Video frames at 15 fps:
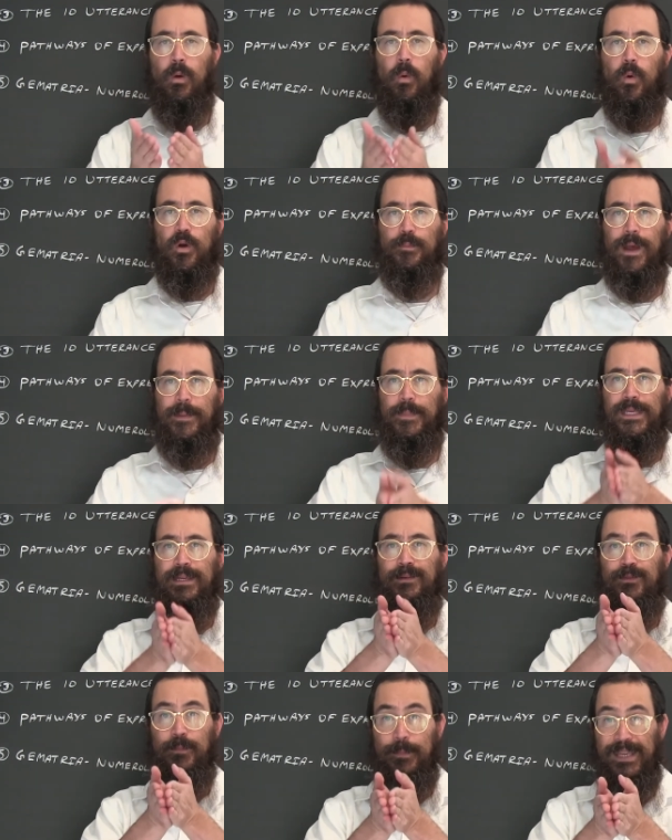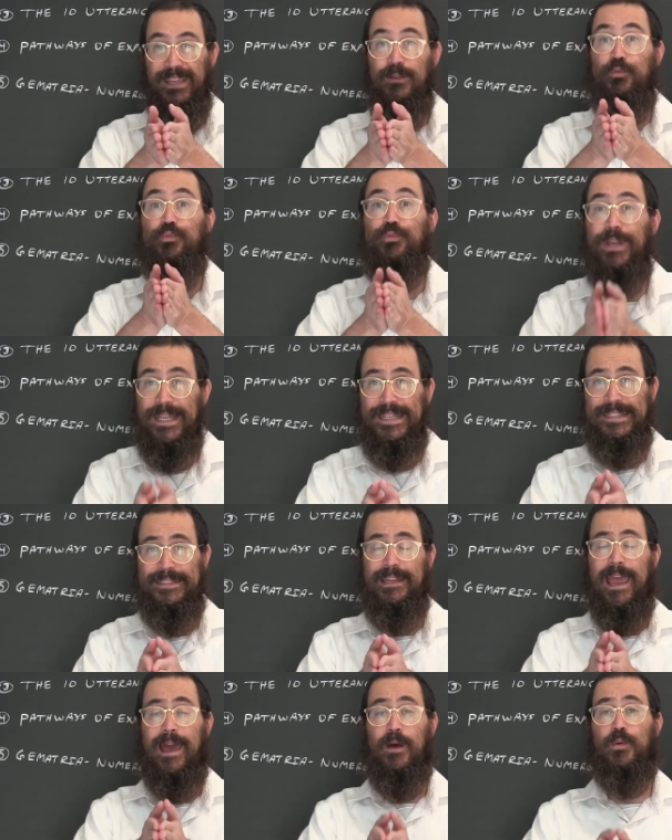or by being, being
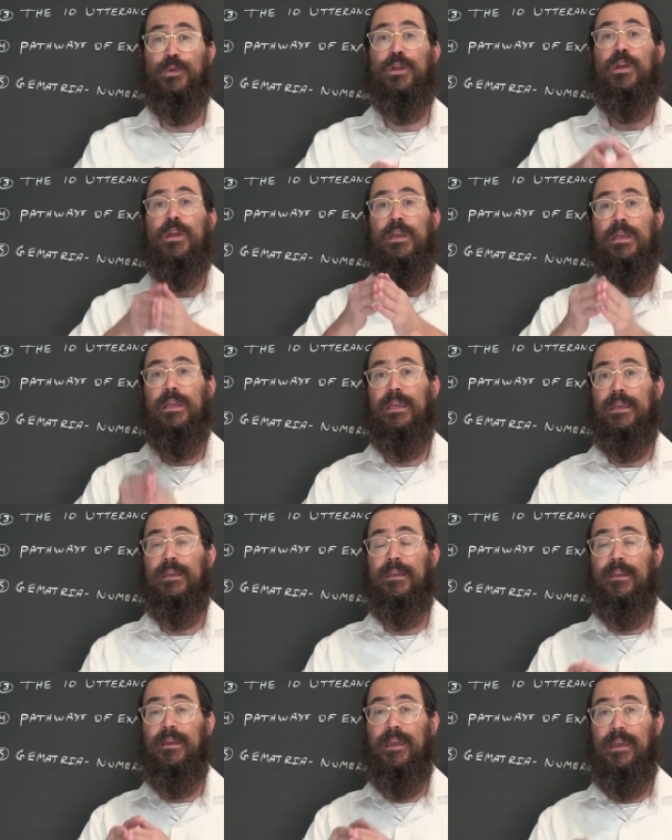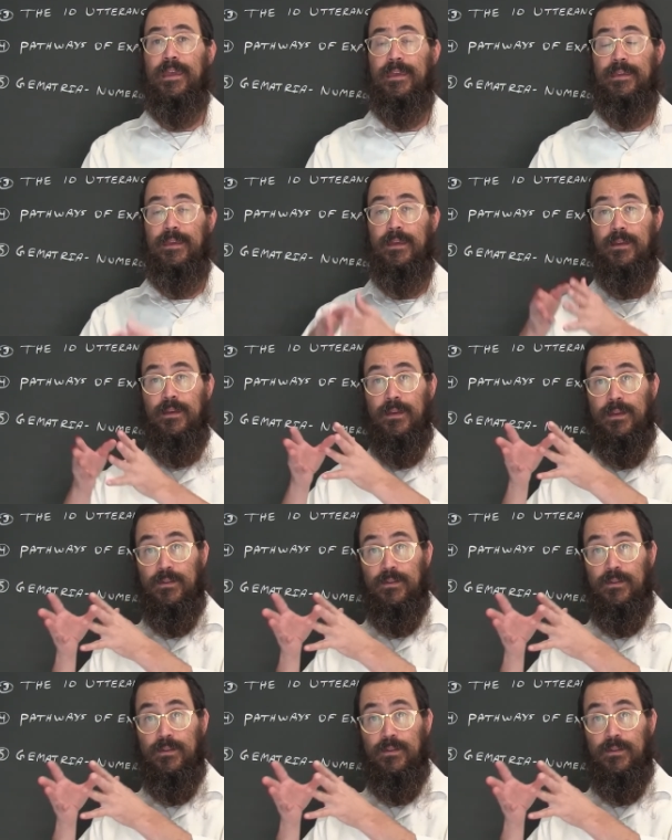written down in a,